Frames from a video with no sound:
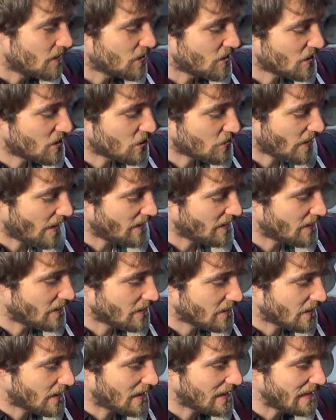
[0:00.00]
Just trying
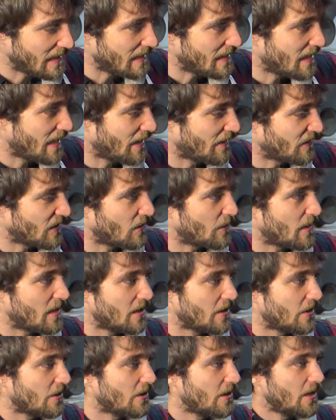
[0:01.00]
to clean things up
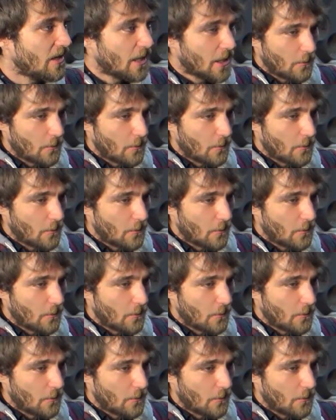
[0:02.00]
here.